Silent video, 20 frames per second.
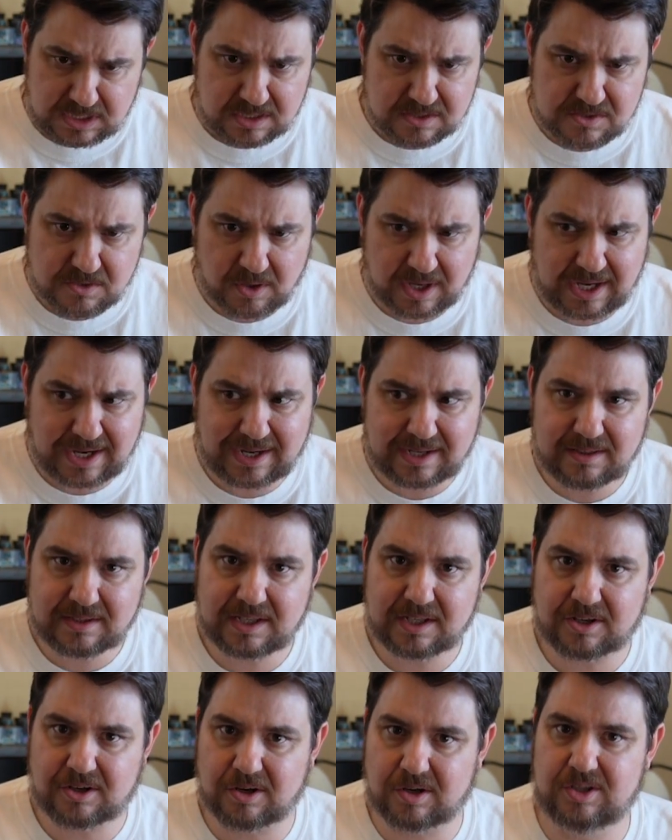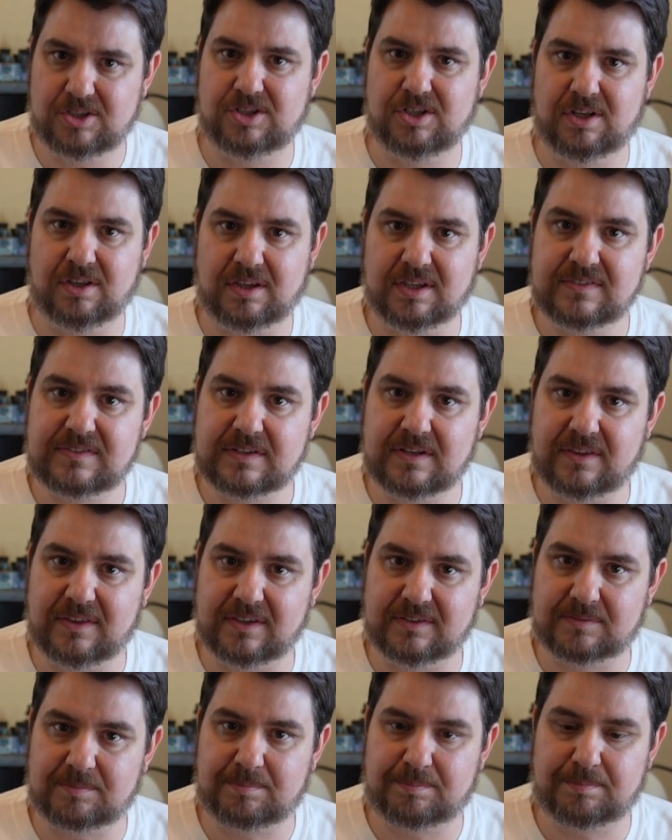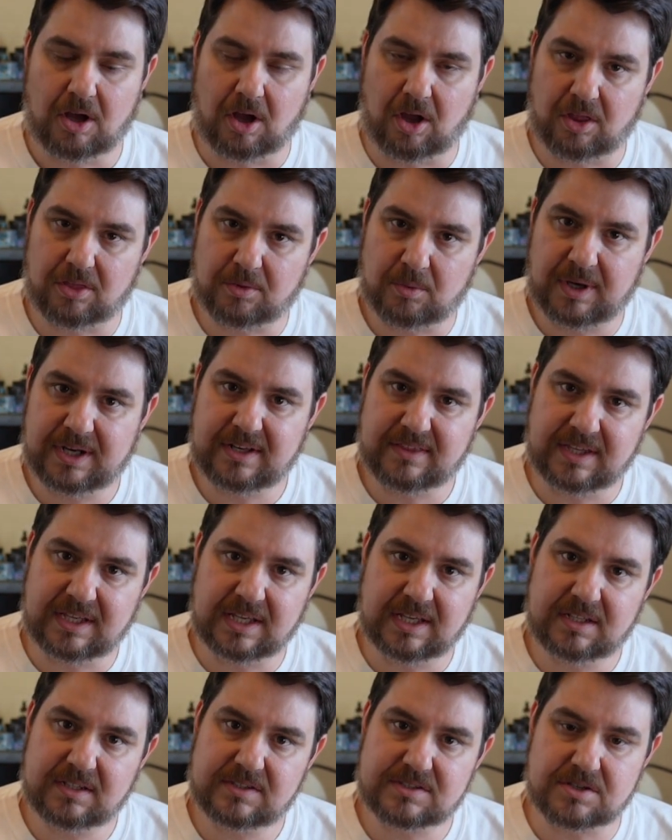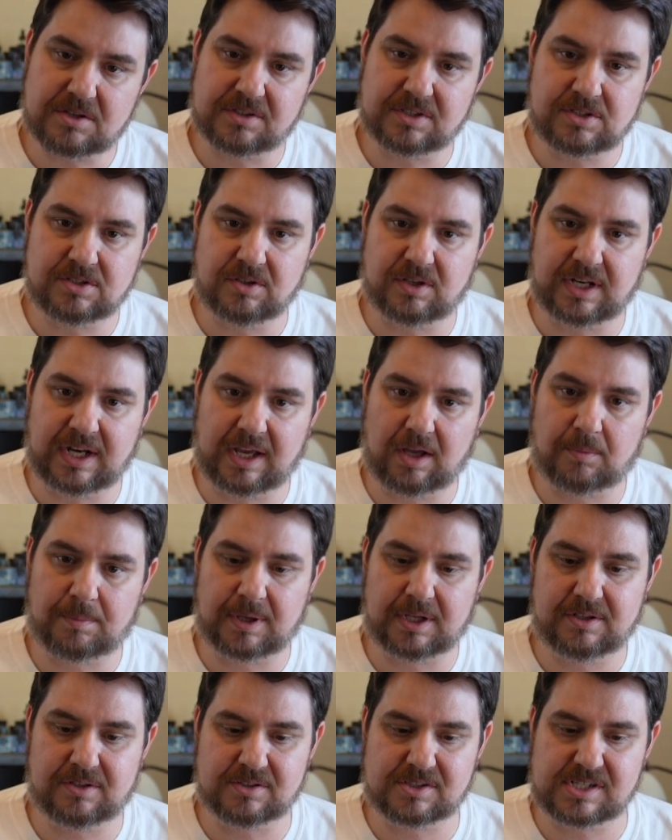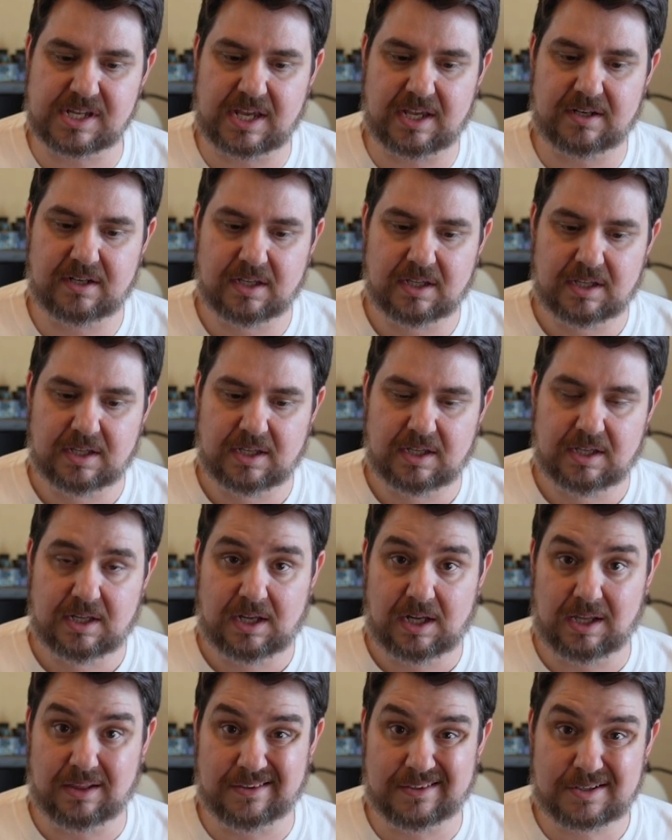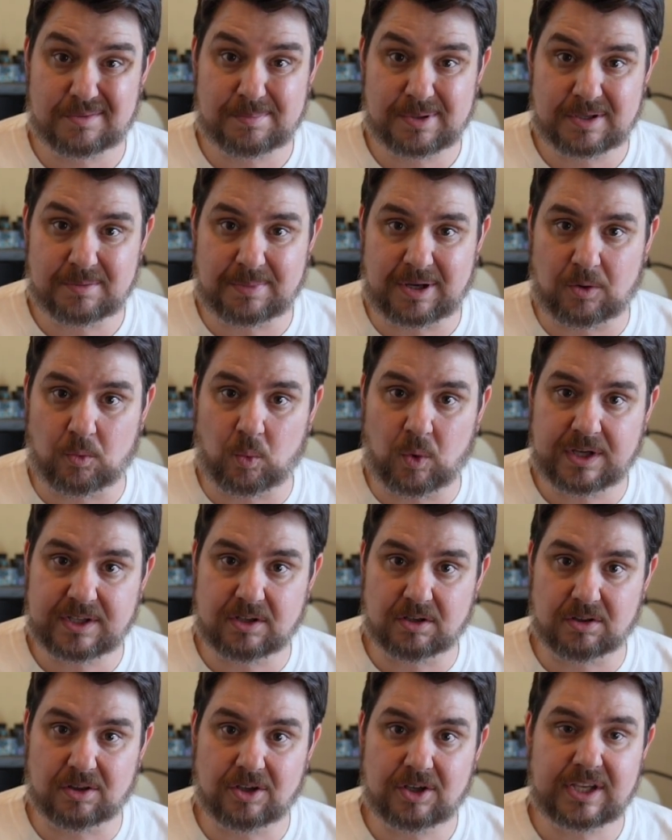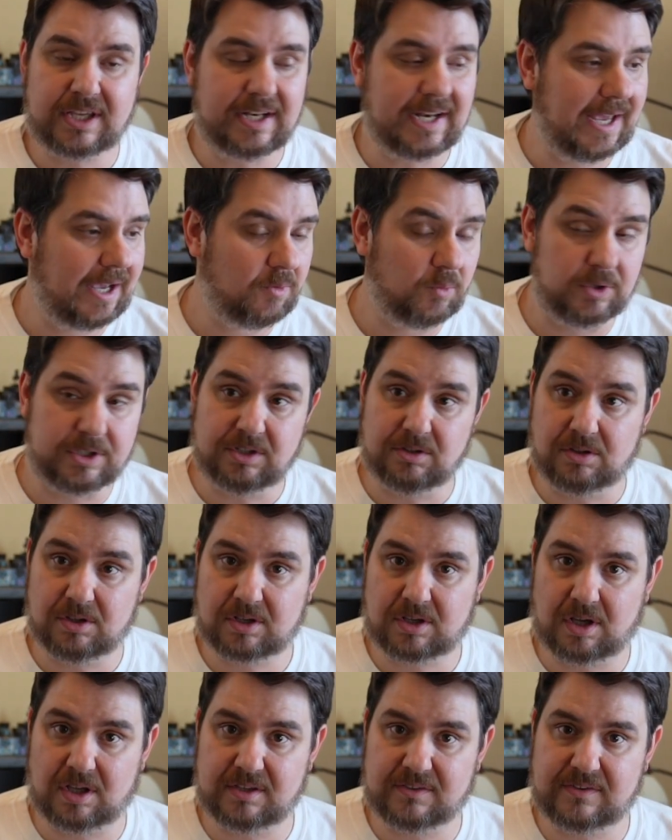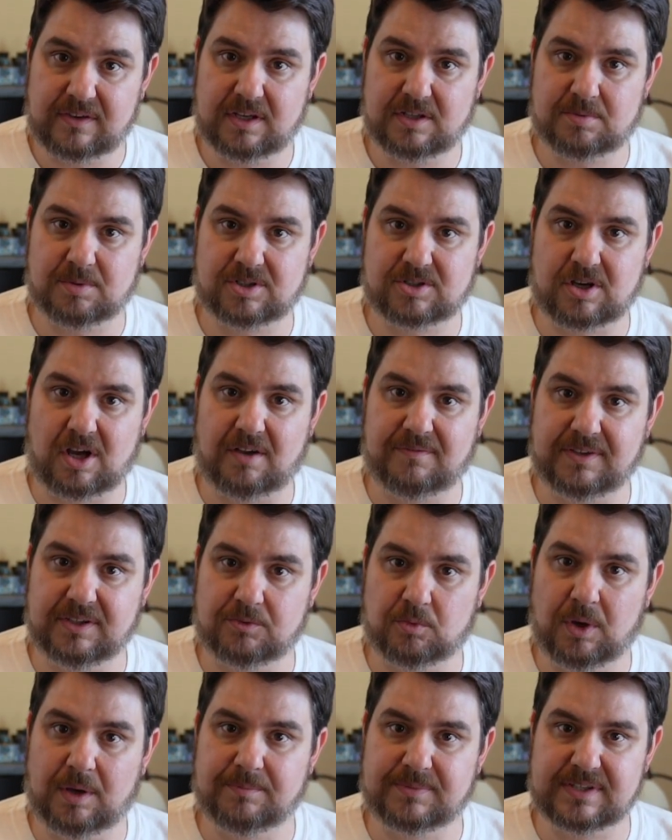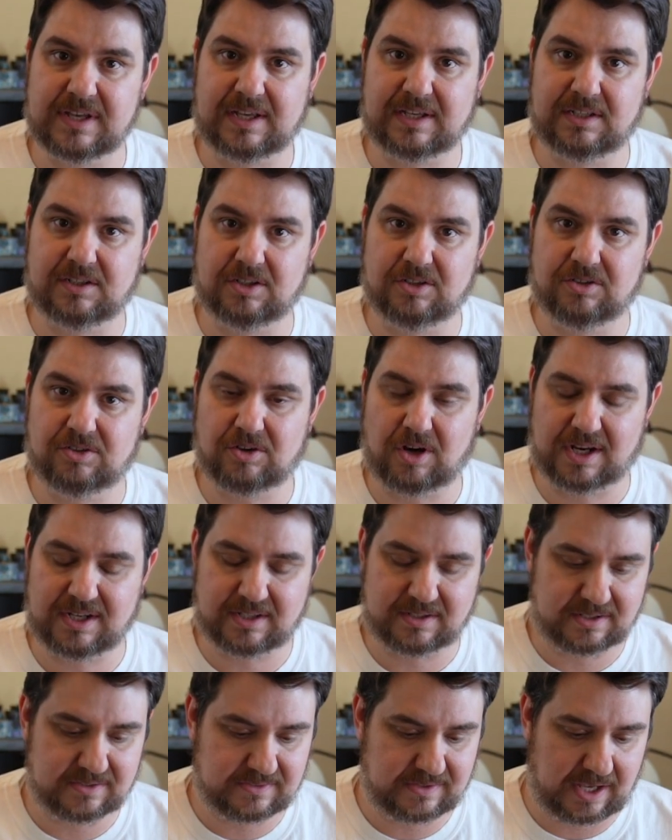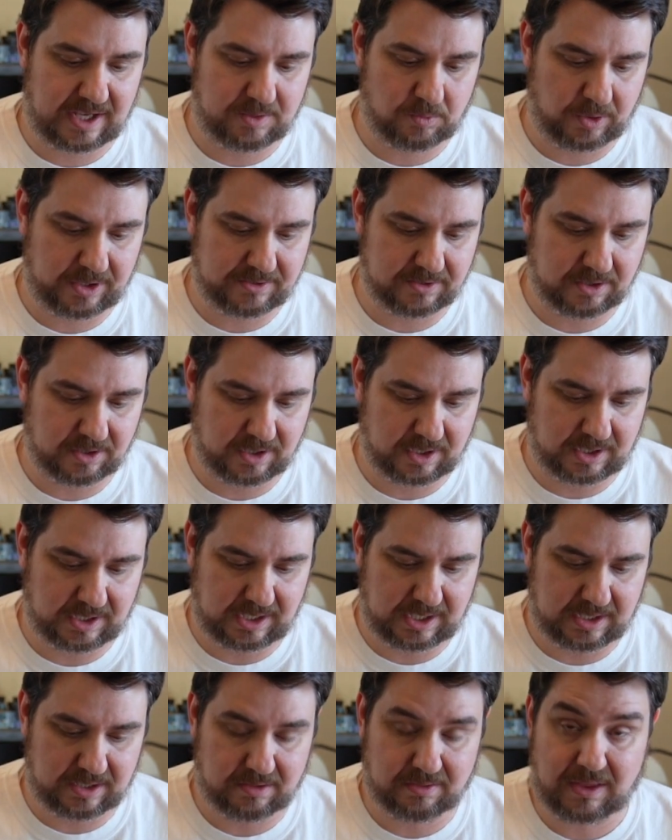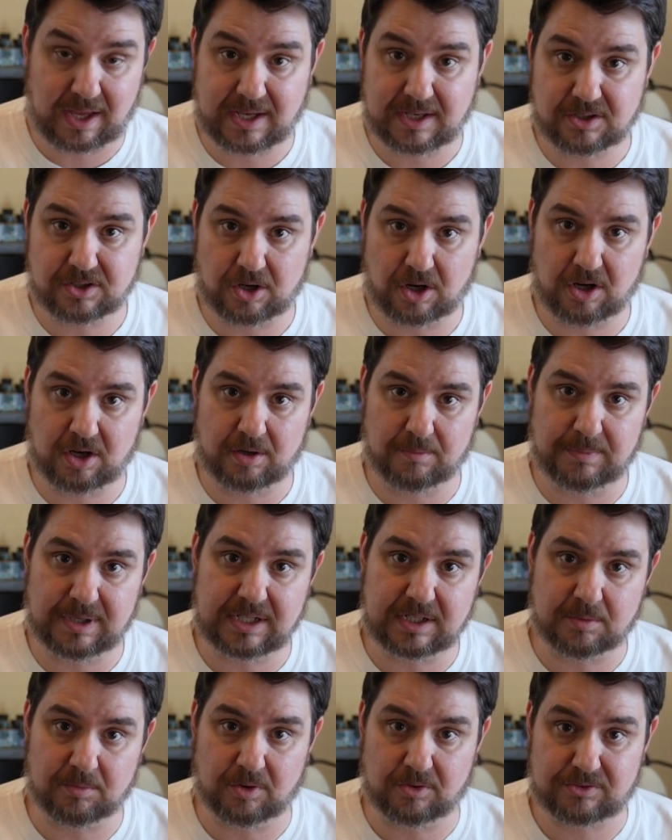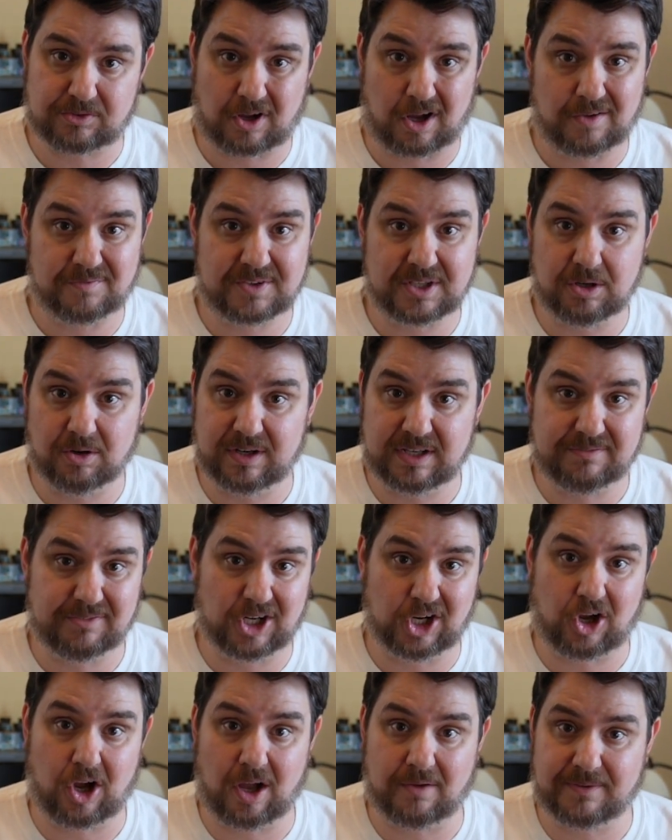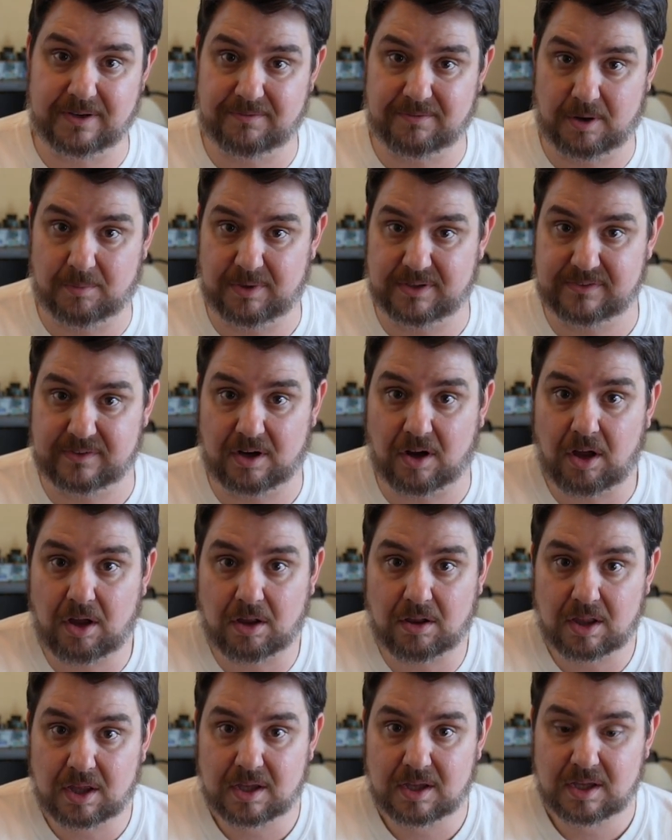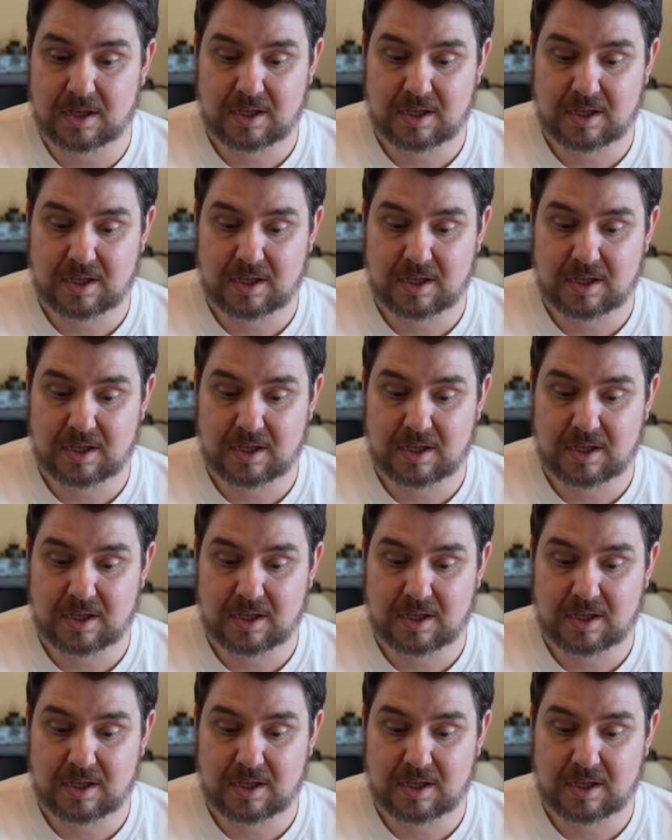So I highly encourage you to listen to this all the way to the end so that you can help understand a little bit about what you're looking at when you look on Sagebrush Coffee's website and you try to decide whether you're going to get a light, dark, or medium roast coffee, or even a coffee from us at all.